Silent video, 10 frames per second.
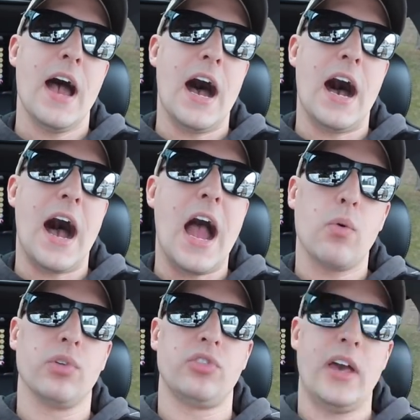Uh, I
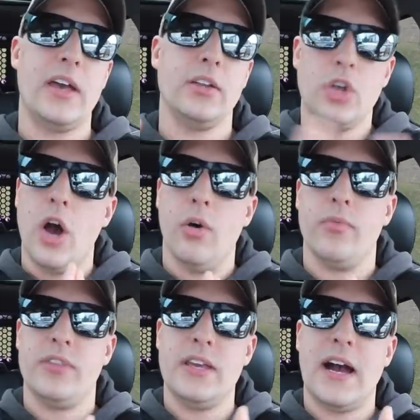will say no.
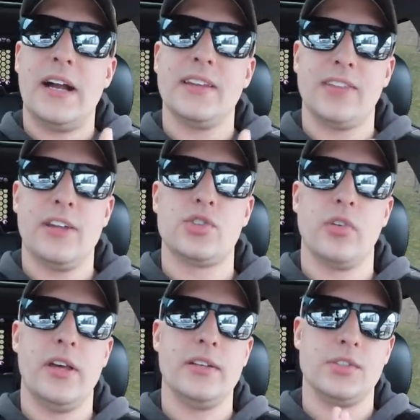The honest answer
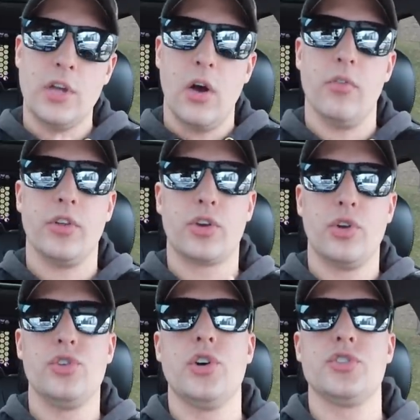is no. The
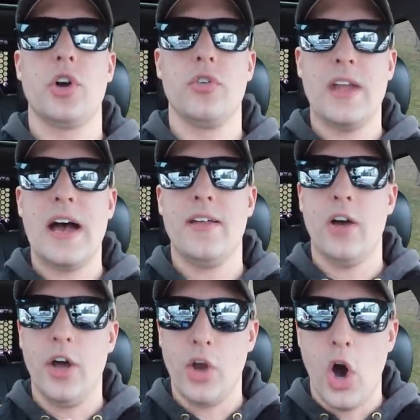Kujos are not
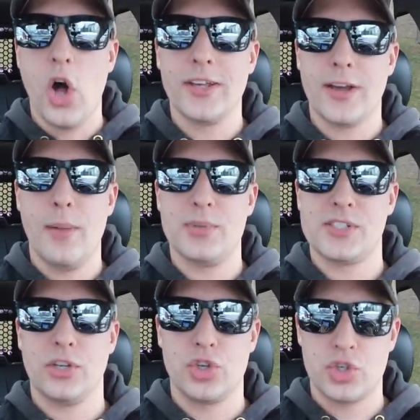an all-encompassing